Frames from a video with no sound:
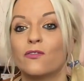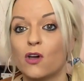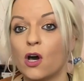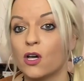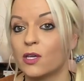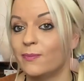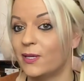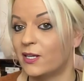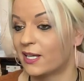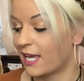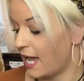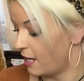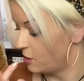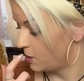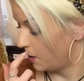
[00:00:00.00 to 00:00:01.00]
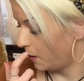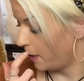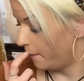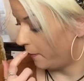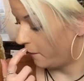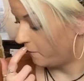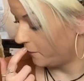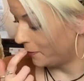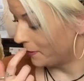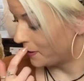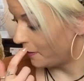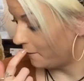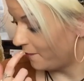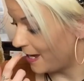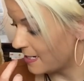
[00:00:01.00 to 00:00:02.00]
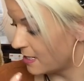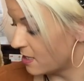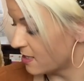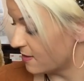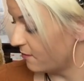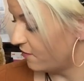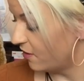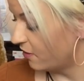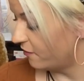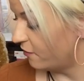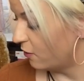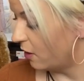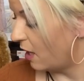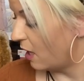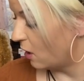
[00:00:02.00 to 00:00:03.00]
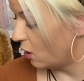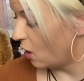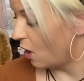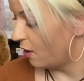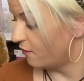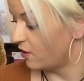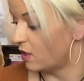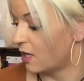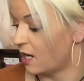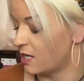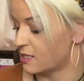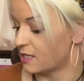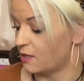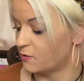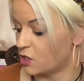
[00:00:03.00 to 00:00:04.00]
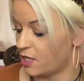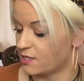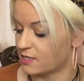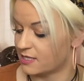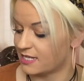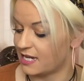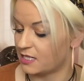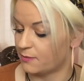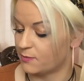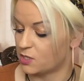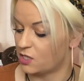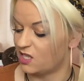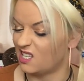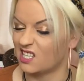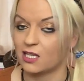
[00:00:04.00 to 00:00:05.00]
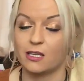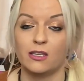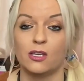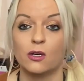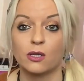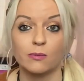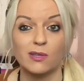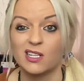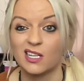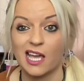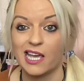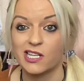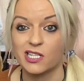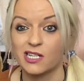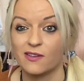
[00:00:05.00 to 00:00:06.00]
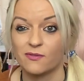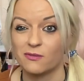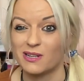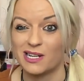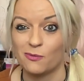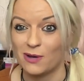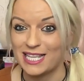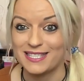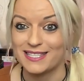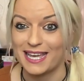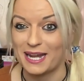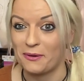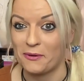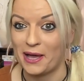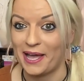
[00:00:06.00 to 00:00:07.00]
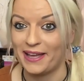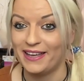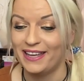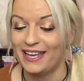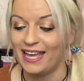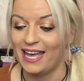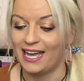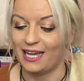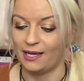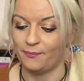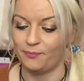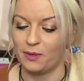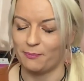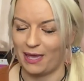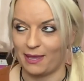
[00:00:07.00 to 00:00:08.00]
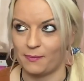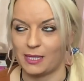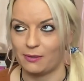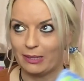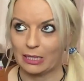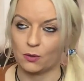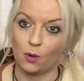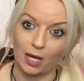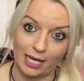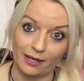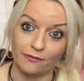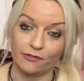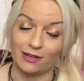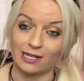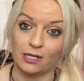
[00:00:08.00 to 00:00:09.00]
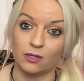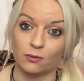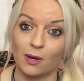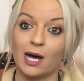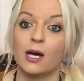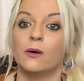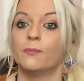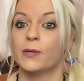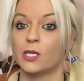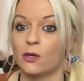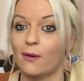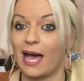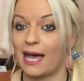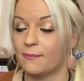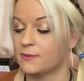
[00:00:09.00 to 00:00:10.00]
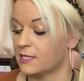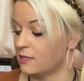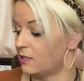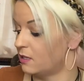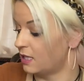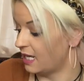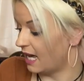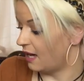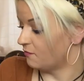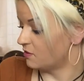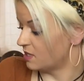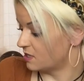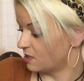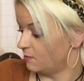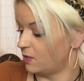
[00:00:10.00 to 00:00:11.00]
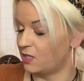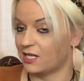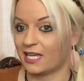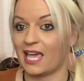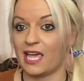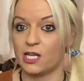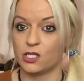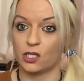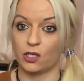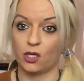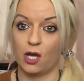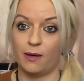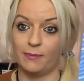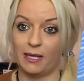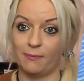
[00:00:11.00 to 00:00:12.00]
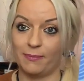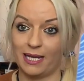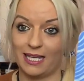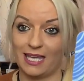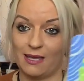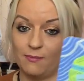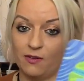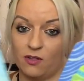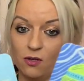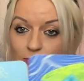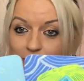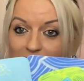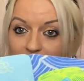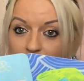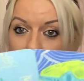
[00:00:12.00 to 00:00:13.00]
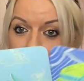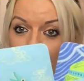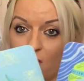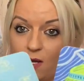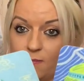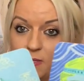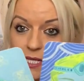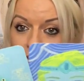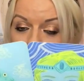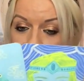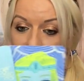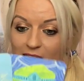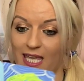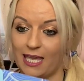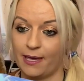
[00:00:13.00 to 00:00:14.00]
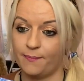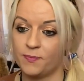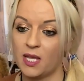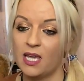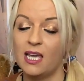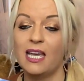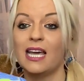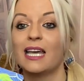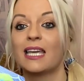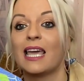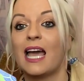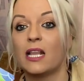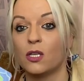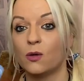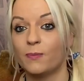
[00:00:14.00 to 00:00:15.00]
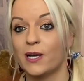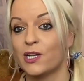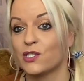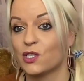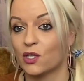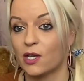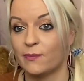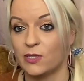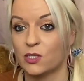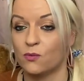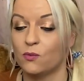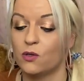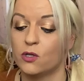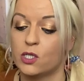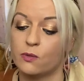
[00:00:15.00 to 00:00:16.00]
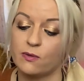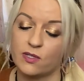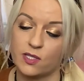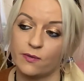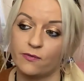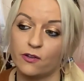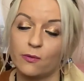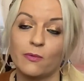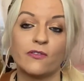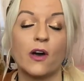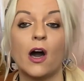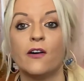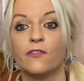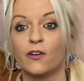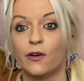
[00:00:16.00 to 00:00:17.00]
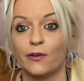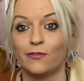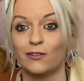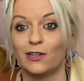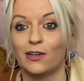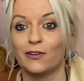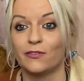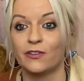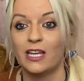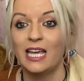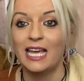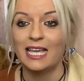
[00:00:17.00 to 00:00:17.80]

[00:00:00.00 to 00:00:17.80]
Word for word: You've got communication coming forward. In fact, it doesn't feel for a lot of you guys that have chosen deck number two that your communication never really went anywhere. Um, maybe they went quiet for a little while, but you absolutely have this communication coming back in with your Page of Cups over here. Again, your person coming towards you with some form of offer of love.